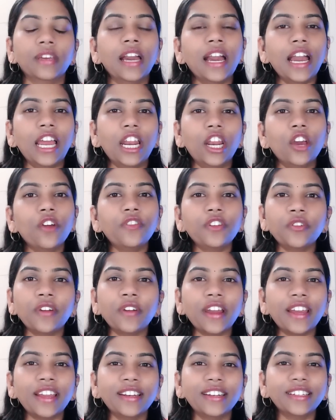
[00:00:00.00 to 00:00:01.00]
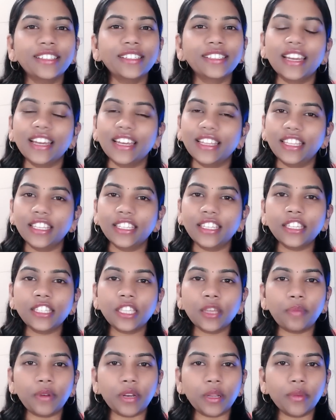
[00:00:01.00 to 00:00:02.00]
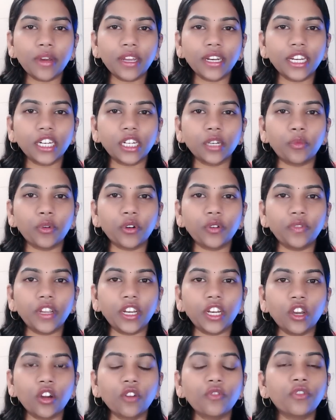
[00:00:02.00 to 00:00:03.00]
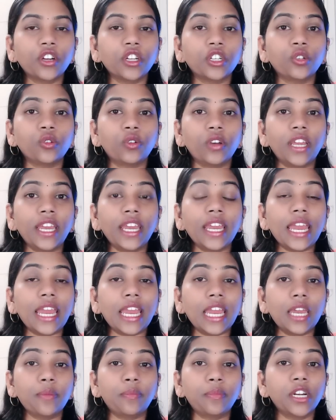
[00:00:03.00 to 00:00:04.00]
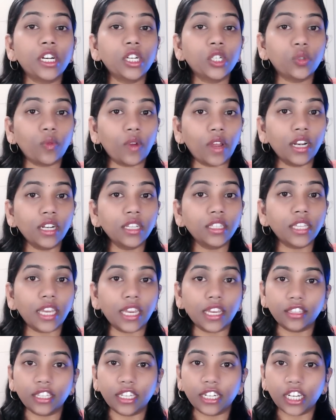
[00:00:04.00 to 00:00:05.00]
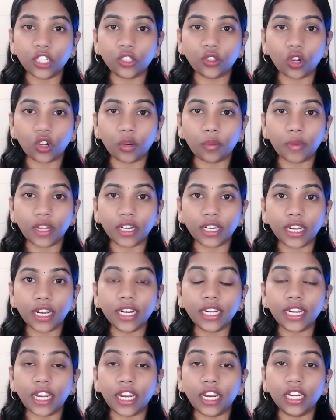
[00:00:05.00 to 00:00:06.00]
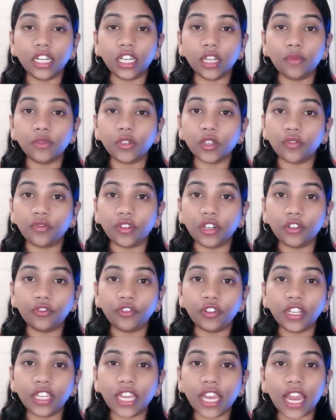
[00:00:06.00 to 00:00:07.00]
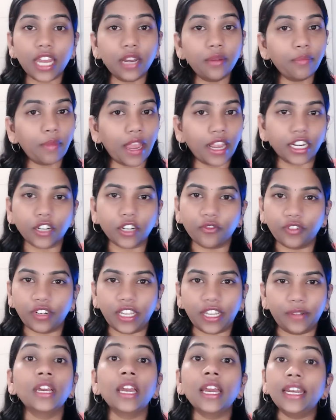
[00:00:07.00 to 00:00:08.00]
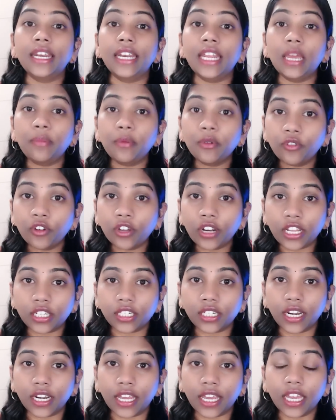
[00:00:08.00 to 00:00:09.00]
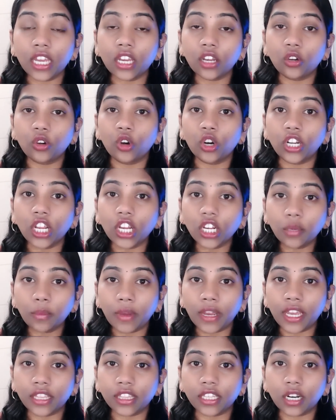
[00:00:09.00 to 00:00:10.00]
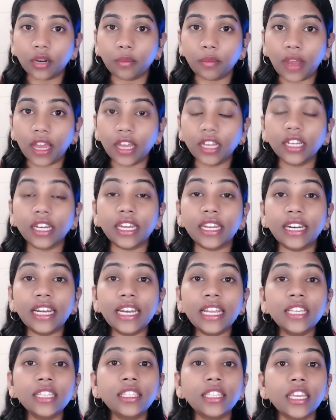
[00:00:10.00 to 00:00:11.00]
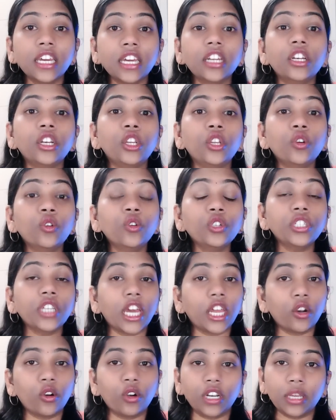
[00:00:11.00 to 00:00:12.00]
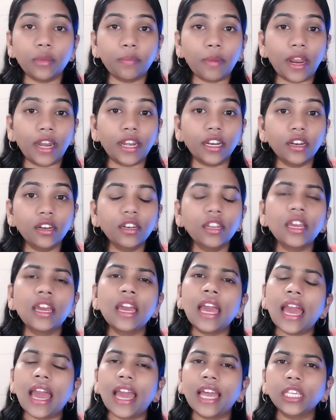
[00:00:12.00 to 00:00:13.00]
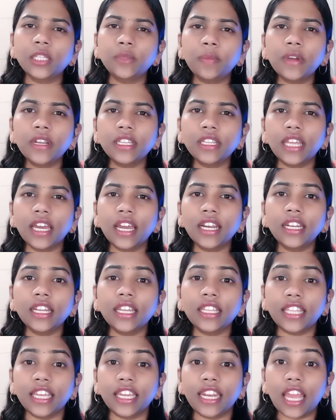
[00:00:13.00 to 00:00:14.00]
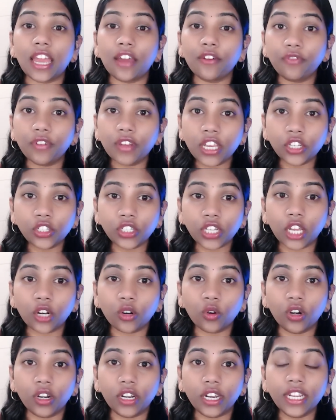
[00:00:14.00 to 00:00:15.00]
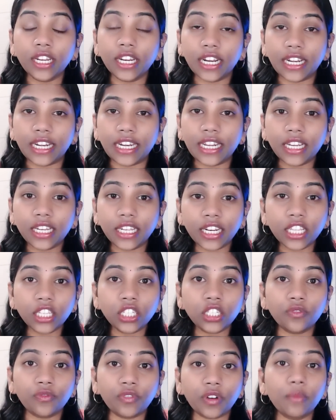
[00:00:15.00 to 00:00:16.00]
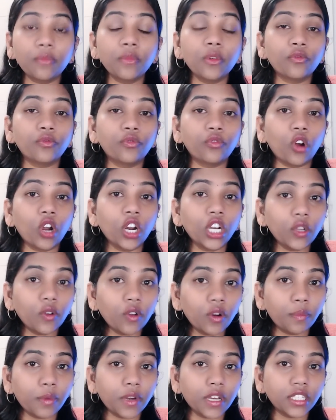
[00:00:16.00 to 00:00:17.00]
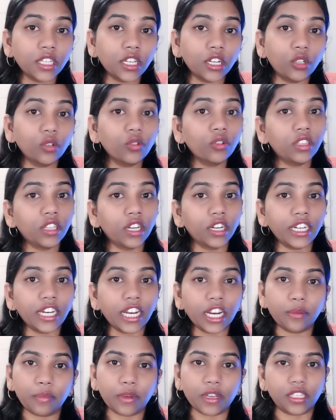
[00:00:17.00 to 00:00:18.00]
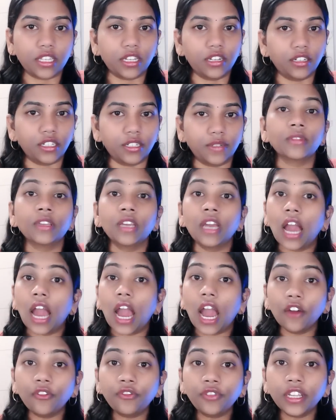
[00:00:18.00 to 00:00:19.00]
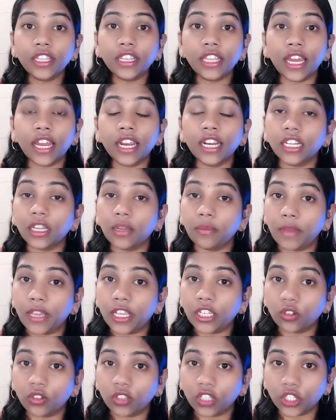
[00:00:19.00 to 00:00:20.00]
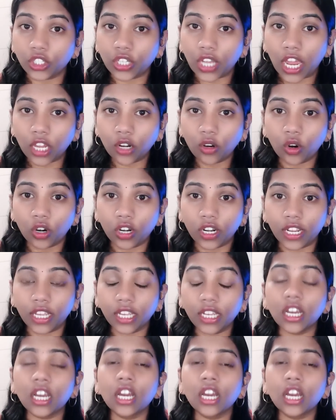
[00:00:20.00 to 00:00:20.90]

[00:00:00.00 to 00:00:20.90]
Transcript: Hello everyone. This is the pre-market report video for today, April 12th in the Indian stock market in terms of Nifty and Bank Nifty. Day before yesterday, Kotak Mahindra Bank released their new shareholding pattern. As per that, their FI shareholding decreased from 41% to 39%. After that, based on the shareholding,